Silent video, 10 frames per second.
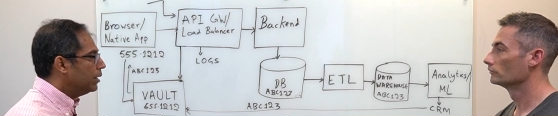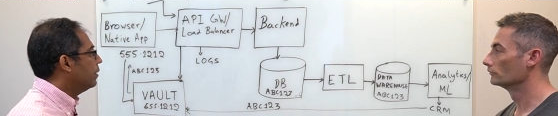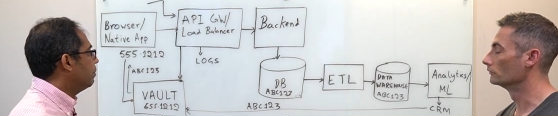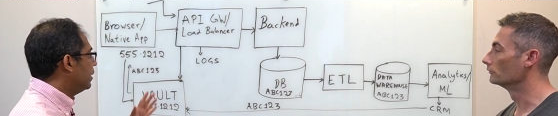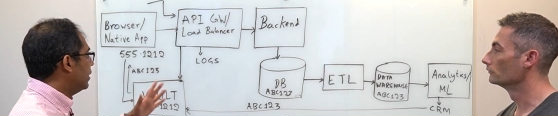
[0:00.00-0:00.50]

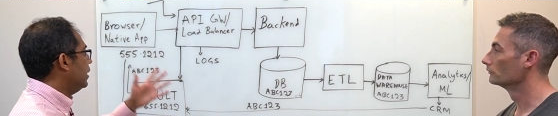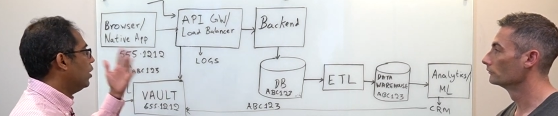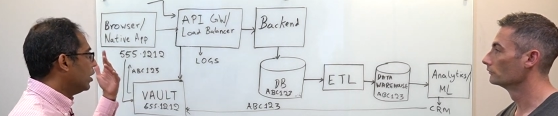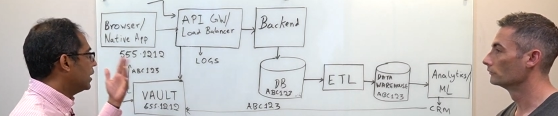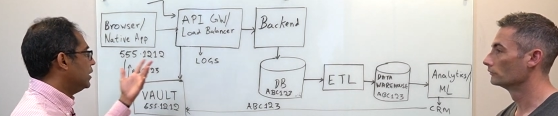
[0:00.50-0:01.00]
Speaker 1: mm-hmm. but
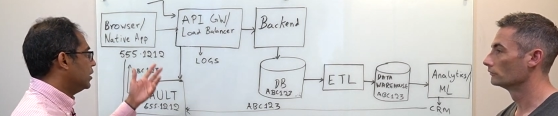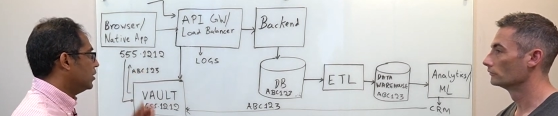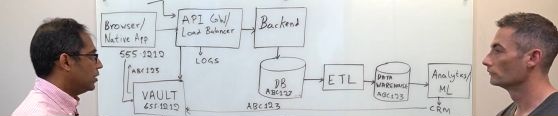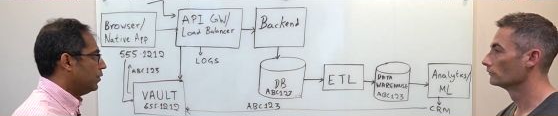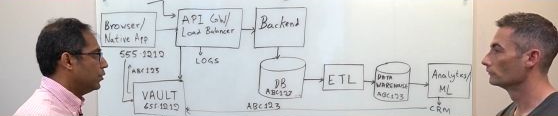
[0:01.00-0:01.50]
in all
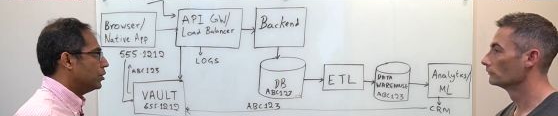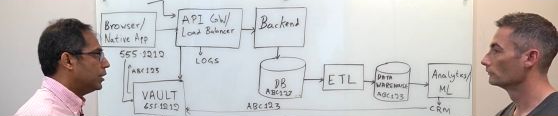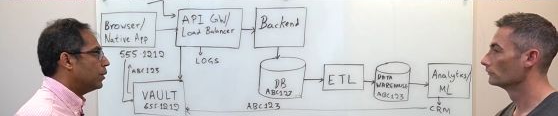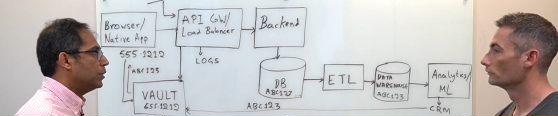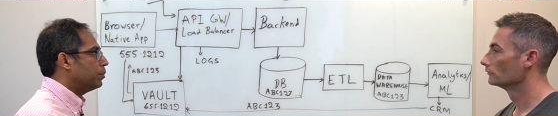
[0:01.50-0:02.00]
cases, if you
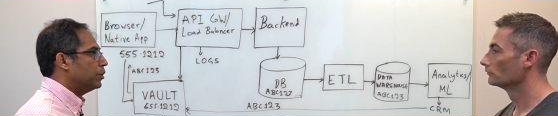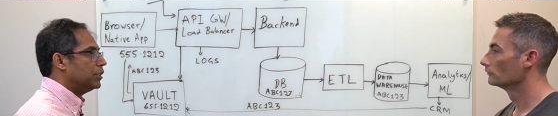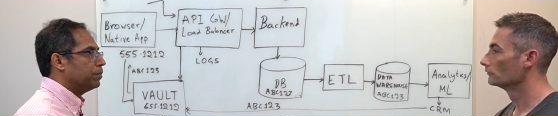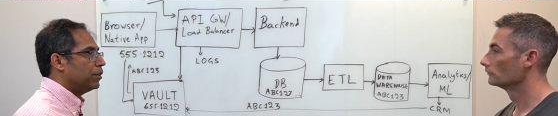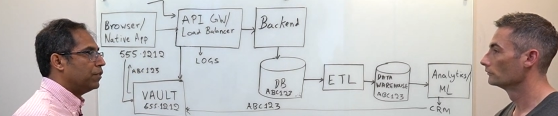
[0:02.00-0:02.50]
stick with the
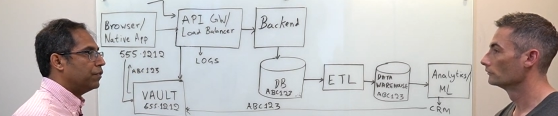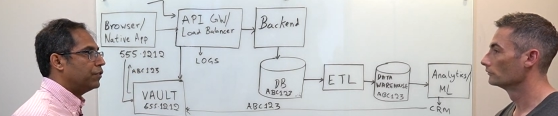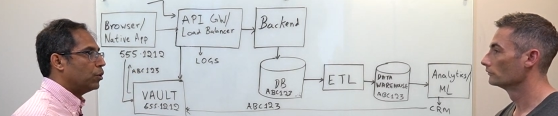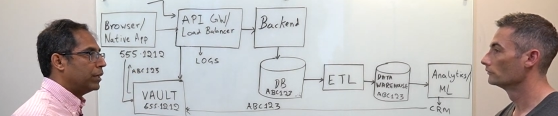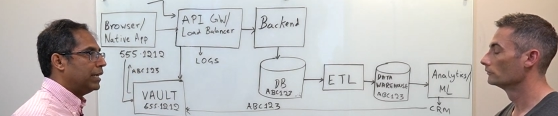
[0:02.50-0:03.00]
principle
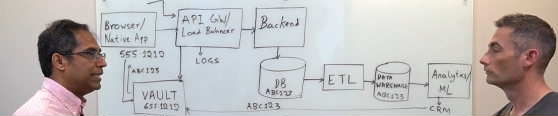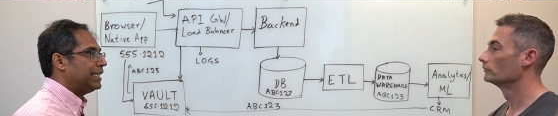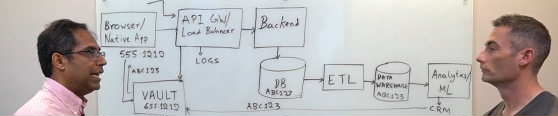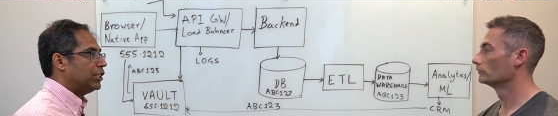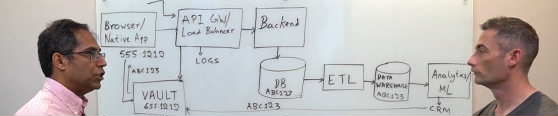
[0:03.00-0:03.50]
of
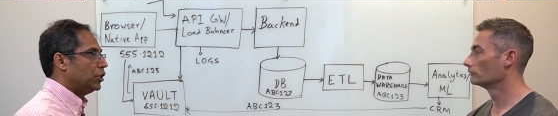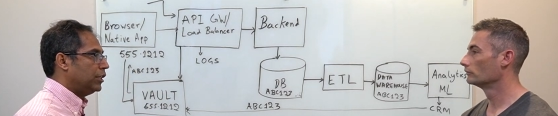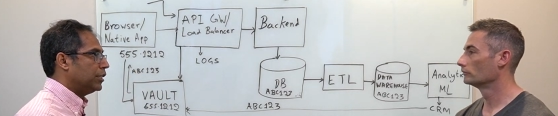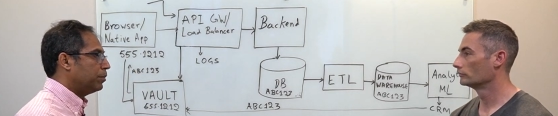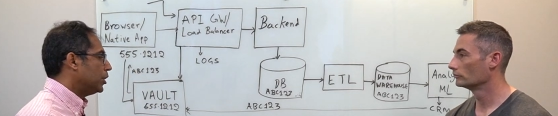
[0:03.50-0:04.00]
tokenizing as
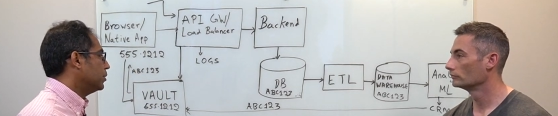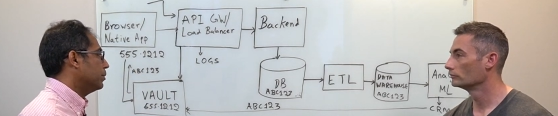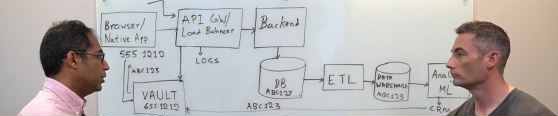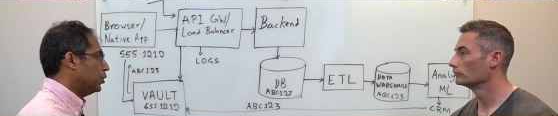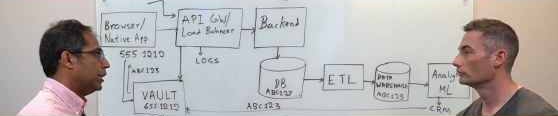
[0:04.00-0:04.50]
early as
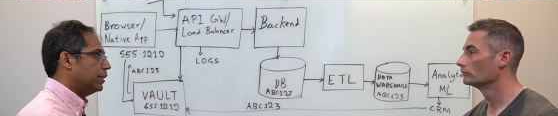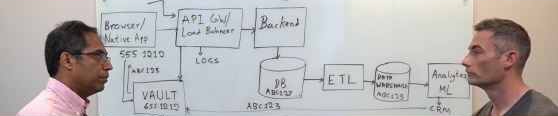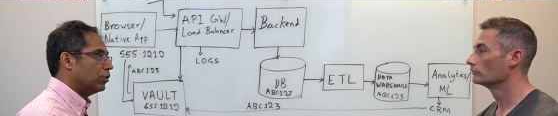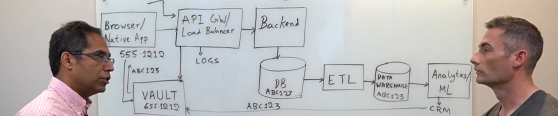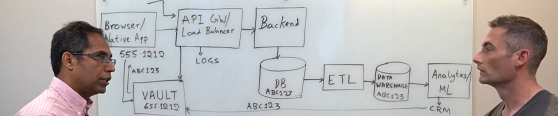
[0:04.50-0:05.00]
possible, you get the
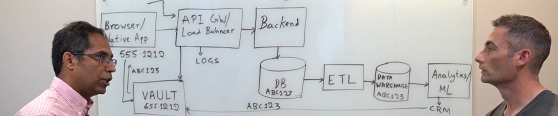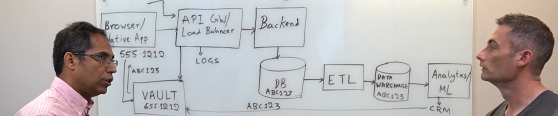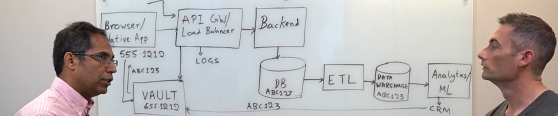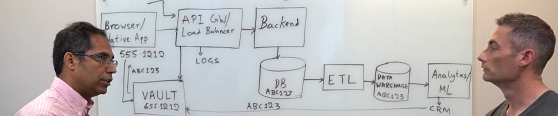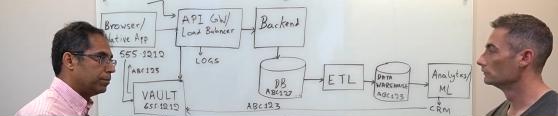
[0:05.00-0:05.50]
most
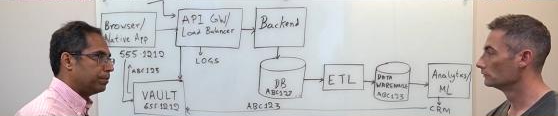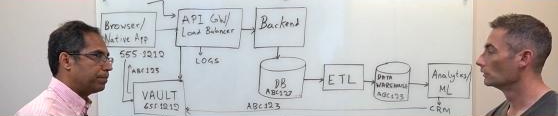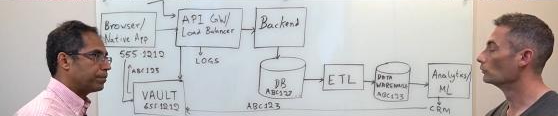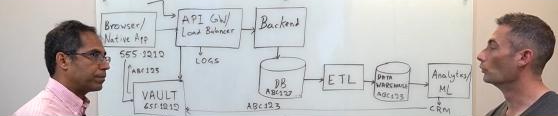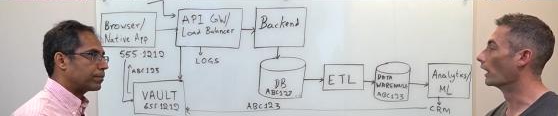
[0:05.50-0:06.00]
secure system.
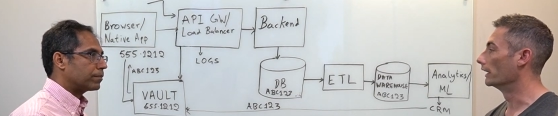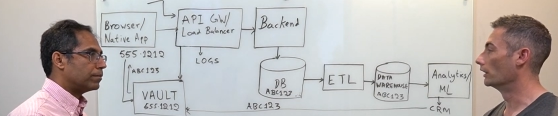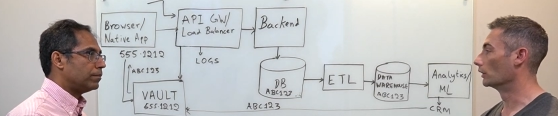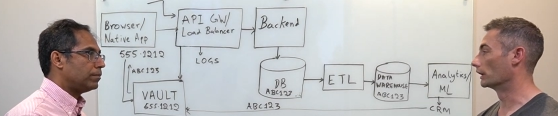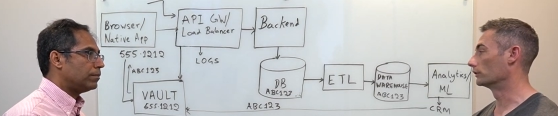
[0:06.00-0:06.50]

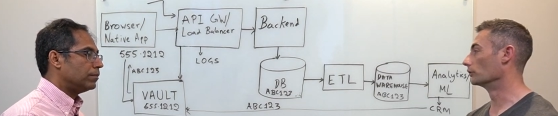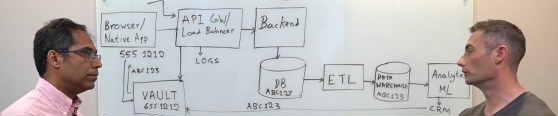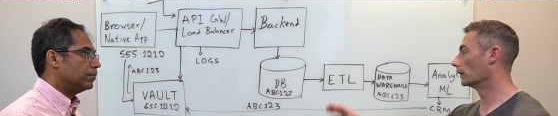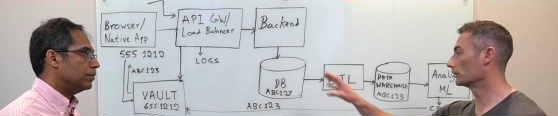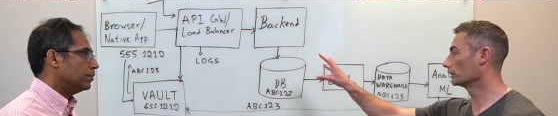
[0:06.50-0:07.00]
Speaker 2: Right. Okay.
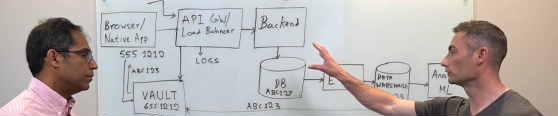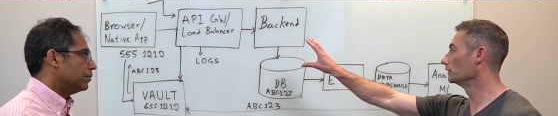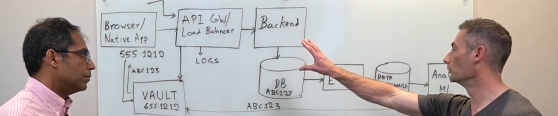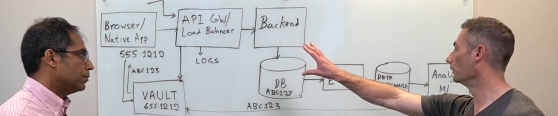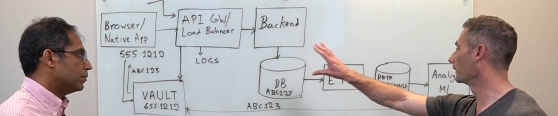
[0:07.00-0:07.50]
So
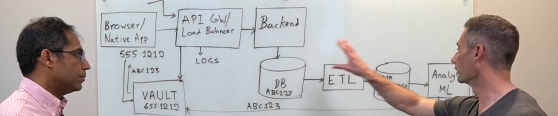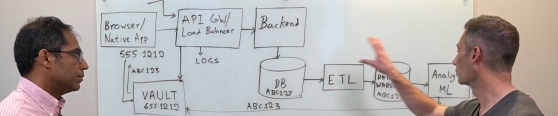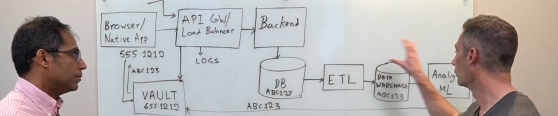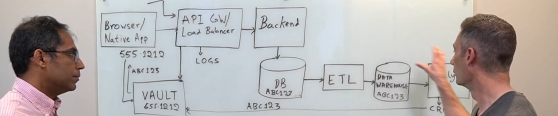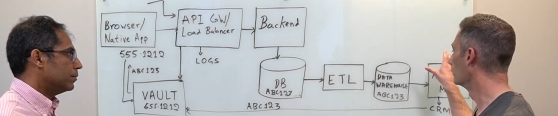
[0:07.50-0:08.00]
essentially, with
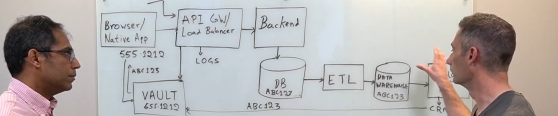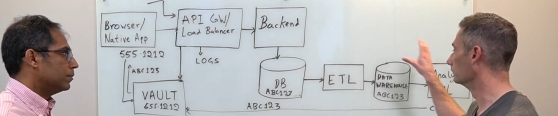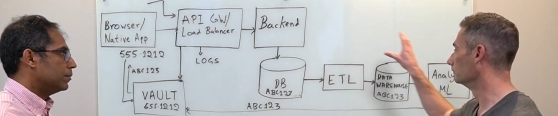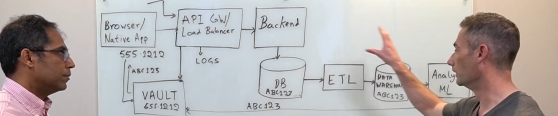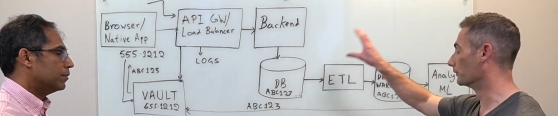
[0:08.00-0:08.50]
this
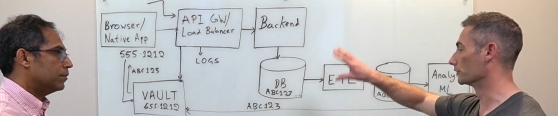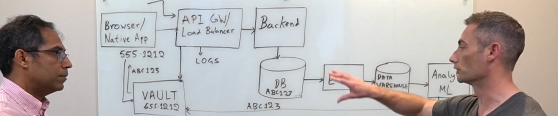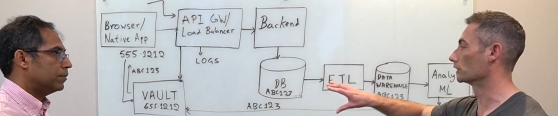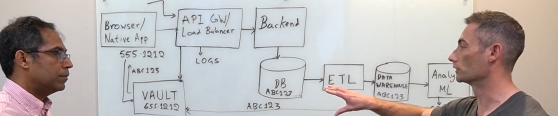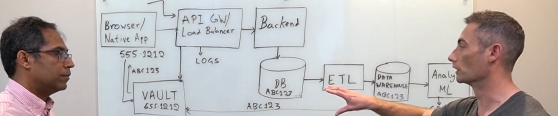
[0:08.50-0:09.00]
whole
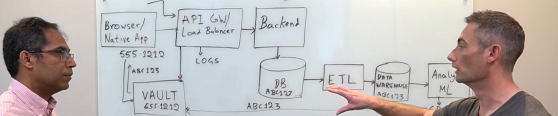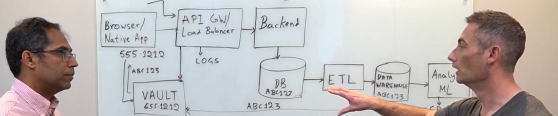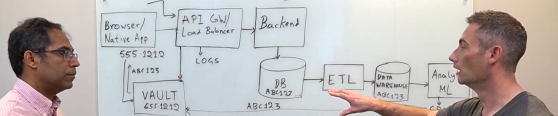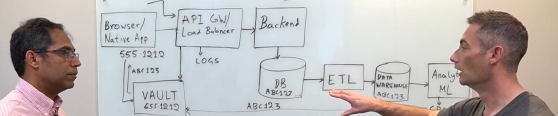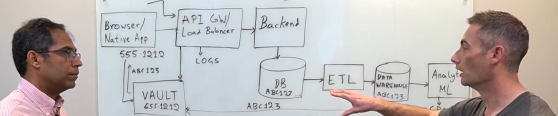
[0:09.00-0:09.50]
infrastructure,
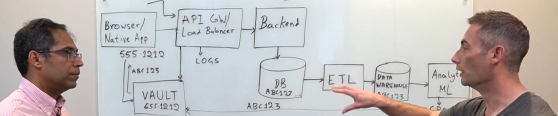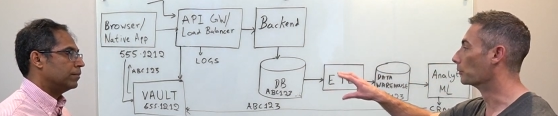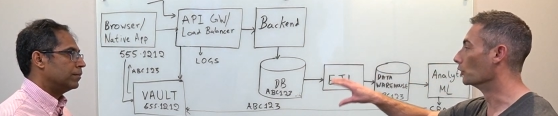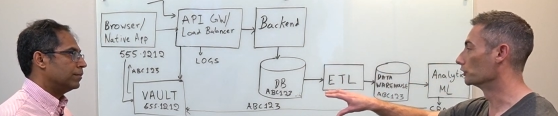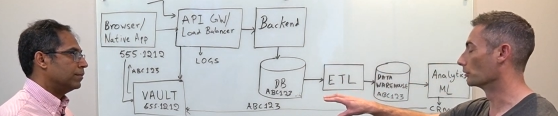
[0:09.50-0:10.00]
the
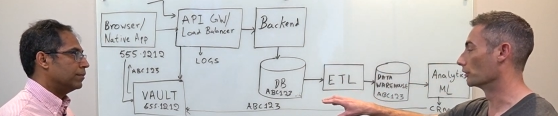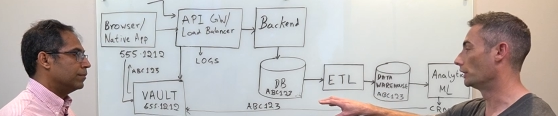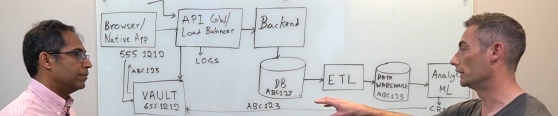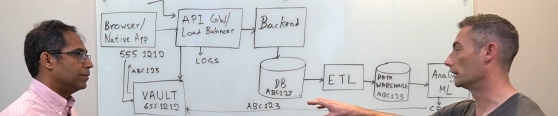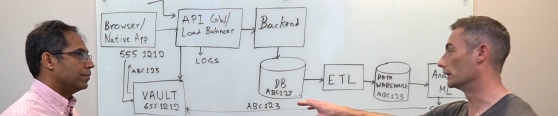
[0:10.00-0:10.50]
approach that we're
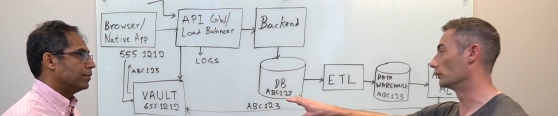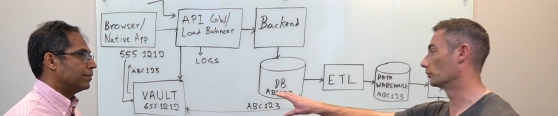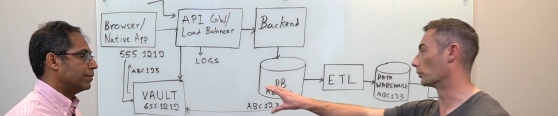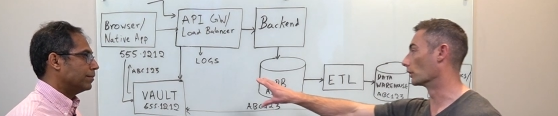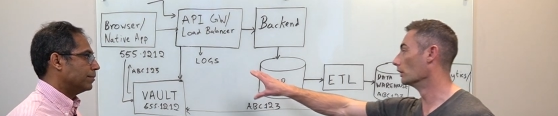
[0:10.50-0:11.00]
taking
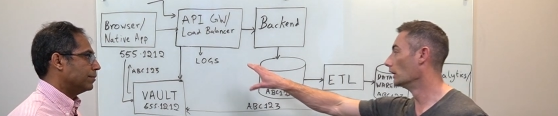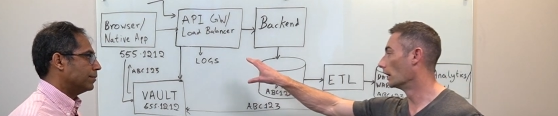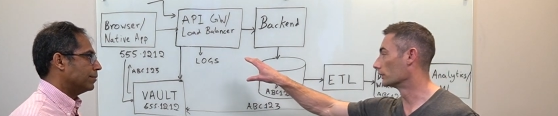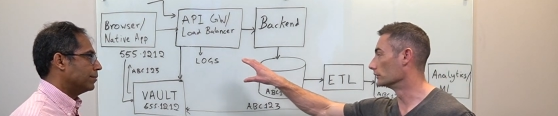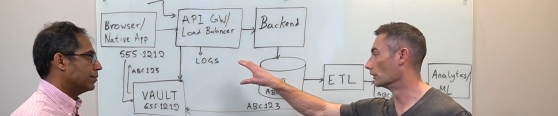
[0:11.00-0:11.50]
is we're
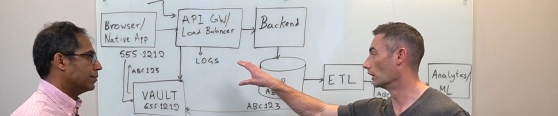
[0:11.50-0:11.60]
is